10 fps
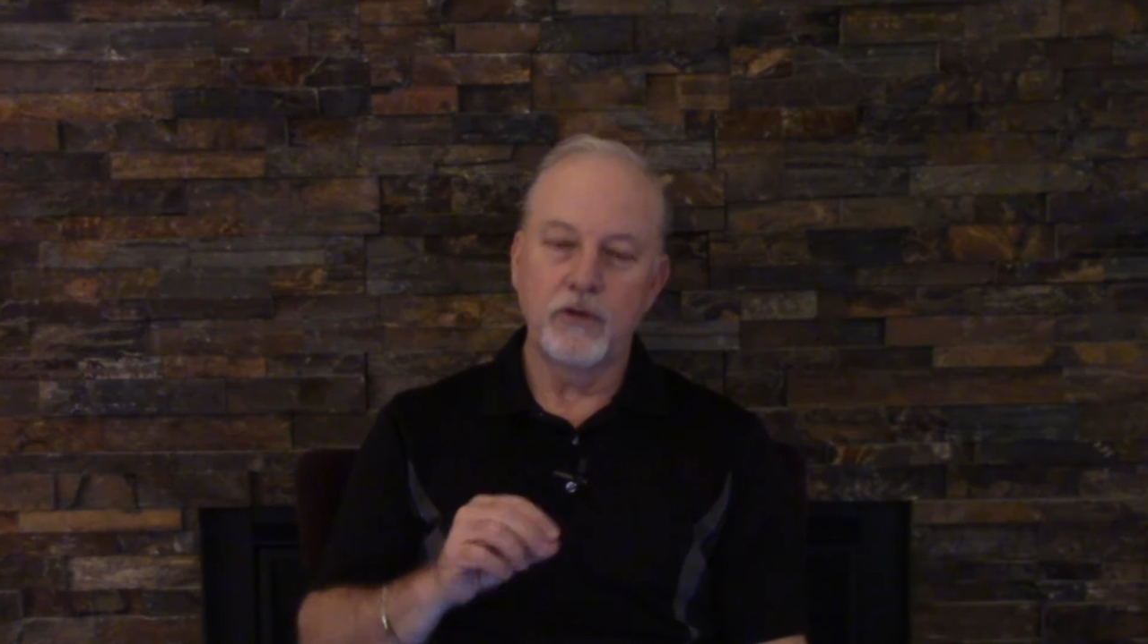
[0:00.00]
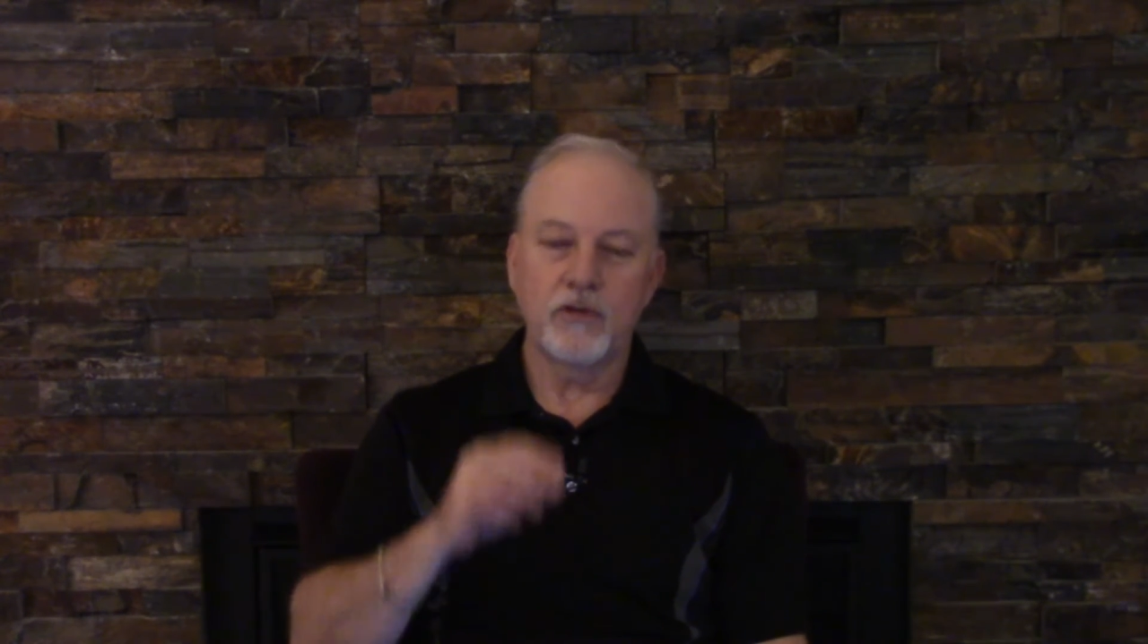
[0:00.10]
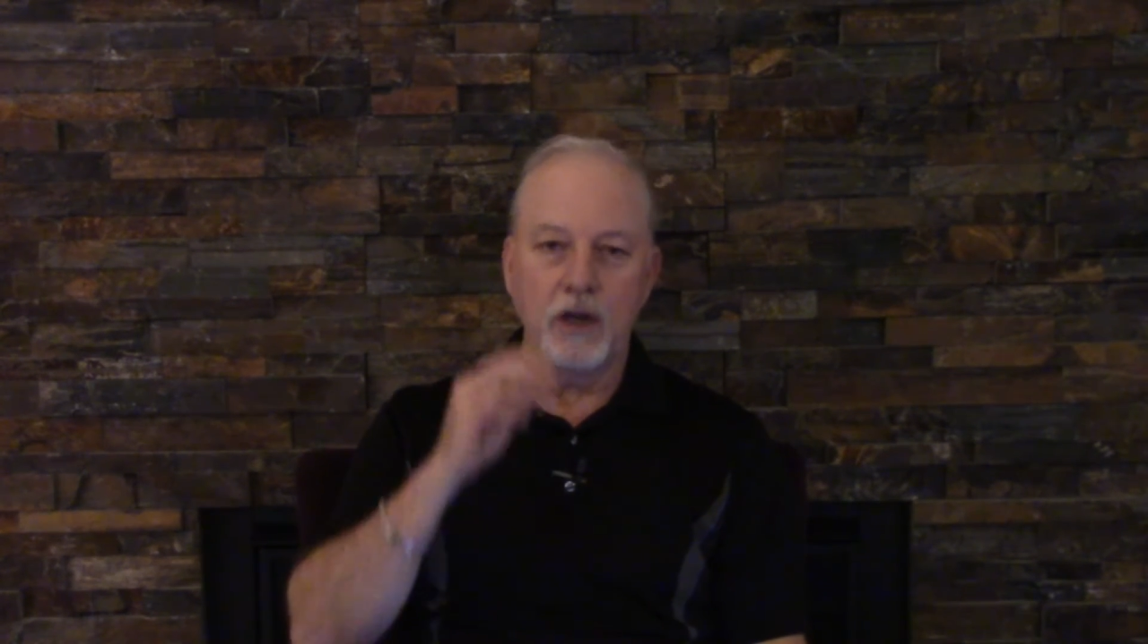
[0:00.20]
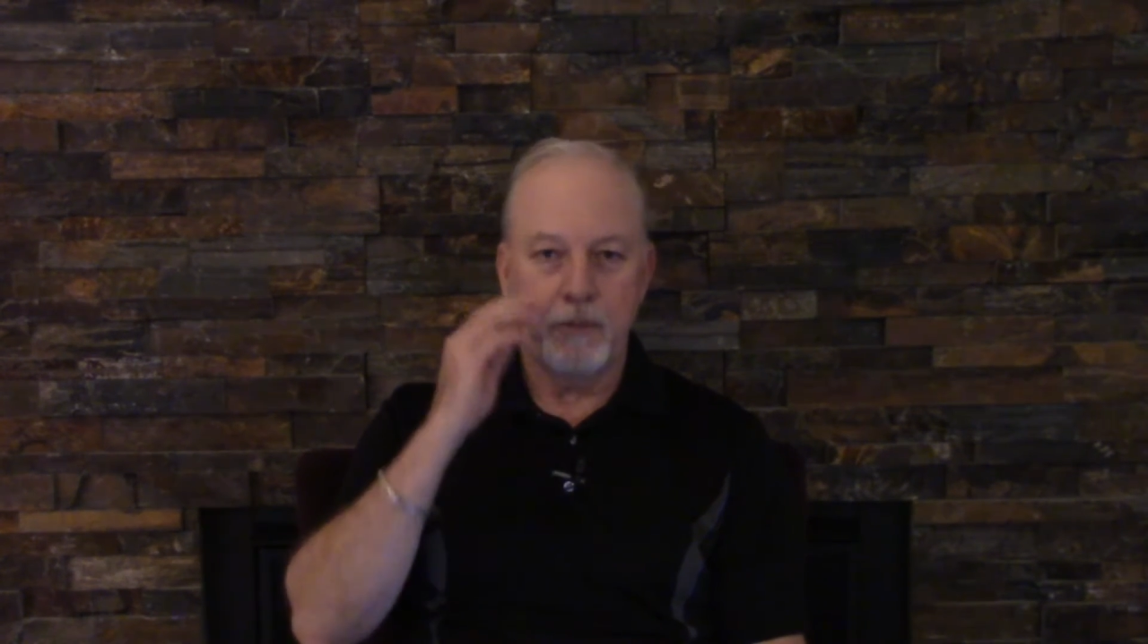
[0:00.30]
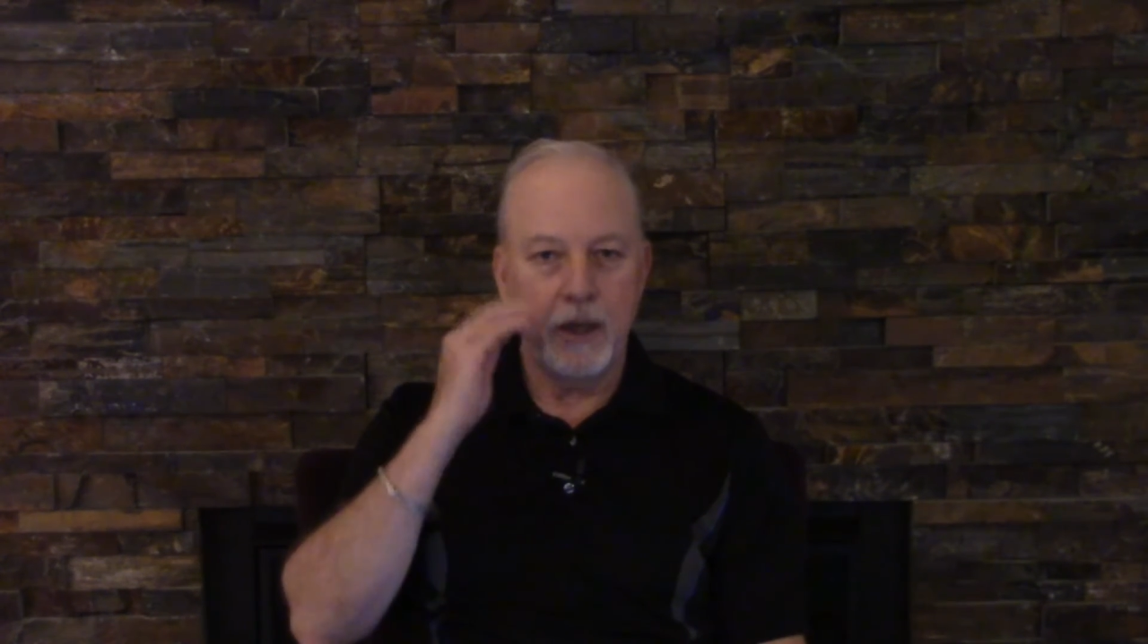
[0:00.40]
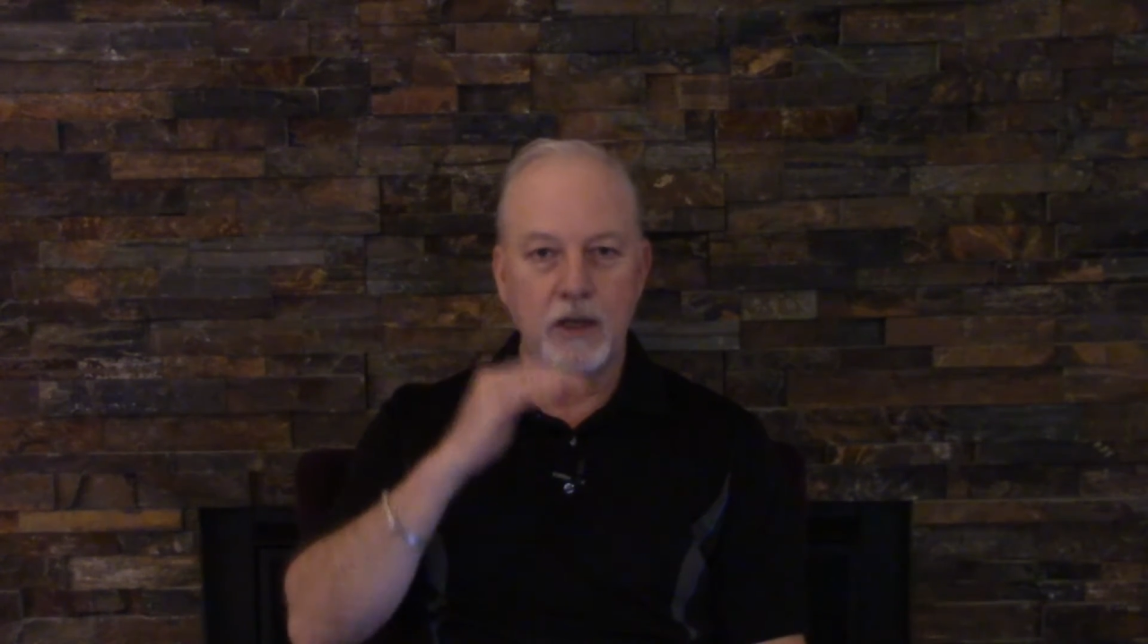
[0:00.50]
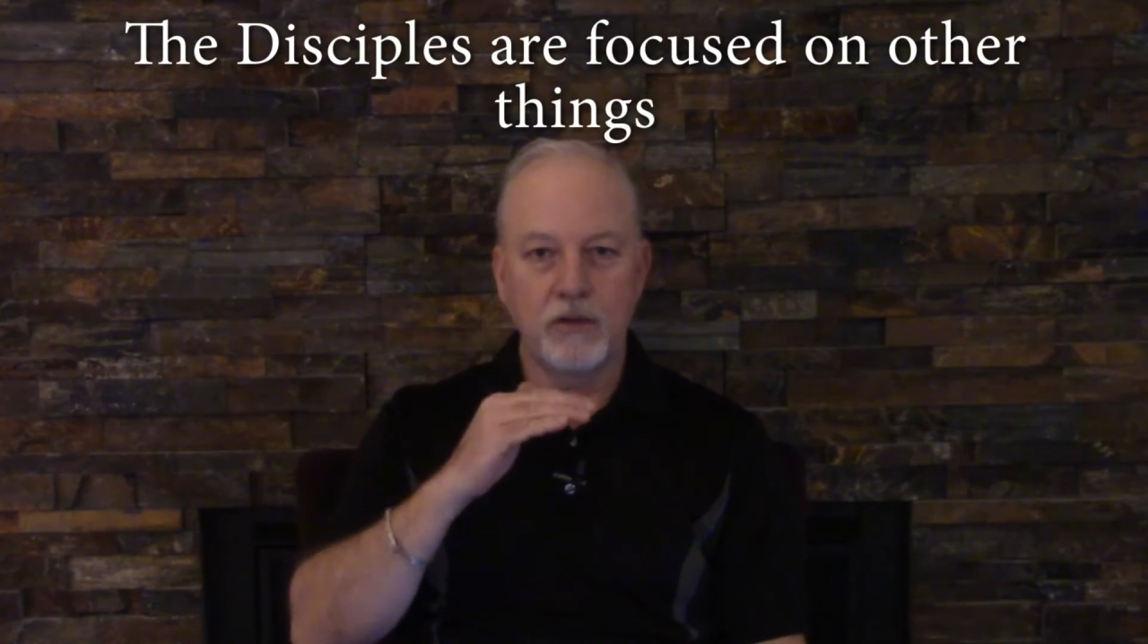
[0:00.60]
instead of paying